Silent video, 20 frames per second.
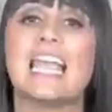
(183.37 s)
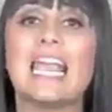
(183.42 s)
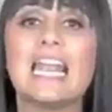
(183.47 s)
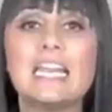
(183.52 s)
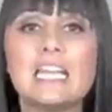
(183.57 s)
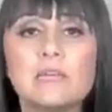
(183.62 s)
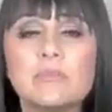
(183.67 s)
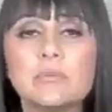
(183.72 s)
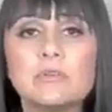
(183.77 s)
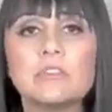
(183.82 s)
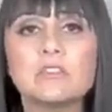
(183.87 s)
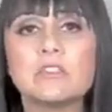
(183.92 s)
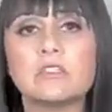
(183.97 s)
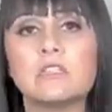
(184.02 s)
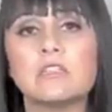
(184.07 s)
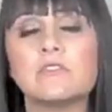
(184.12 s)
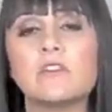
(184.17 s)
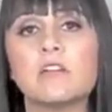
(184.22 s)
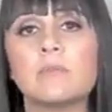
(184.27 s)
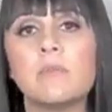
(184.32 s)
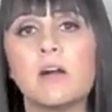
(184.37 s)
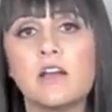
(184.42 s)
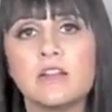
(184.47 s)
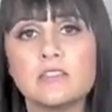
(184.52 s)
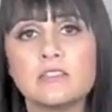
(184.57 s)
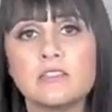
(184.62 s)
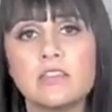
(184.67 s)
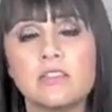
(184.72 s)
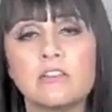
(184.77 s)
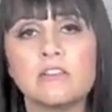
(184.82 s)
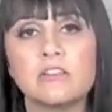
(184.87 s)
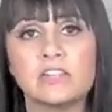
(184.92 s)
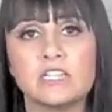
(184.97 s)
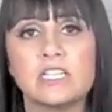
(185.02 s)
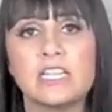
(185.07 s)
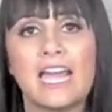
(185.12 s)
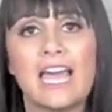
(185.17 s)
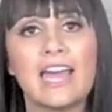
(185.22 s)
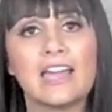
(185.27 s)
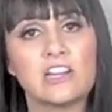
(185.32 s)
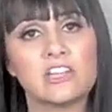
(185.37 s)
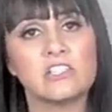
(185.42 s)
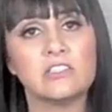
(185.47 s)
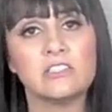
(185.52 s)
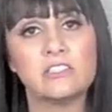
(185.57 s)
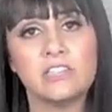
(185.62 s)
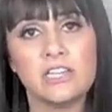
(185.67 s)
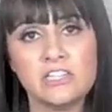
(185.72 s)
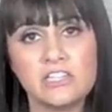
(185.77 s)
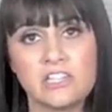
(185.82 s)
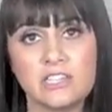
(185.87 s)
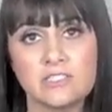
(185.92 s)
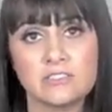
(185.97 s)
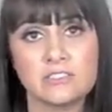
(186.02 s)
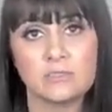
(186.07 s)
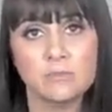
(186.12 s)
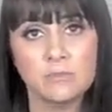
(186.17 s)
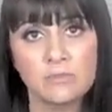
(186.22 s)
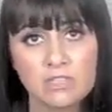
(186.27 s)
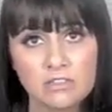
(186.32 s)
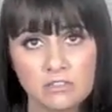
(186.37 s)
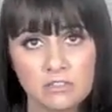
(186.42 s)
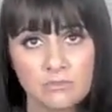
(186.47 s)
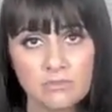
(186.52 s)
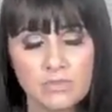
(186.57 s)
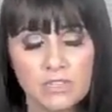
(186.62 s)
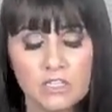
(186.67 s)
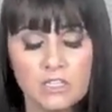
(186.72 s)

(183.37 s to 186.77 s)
80% of our body's energy to actually digest a meal.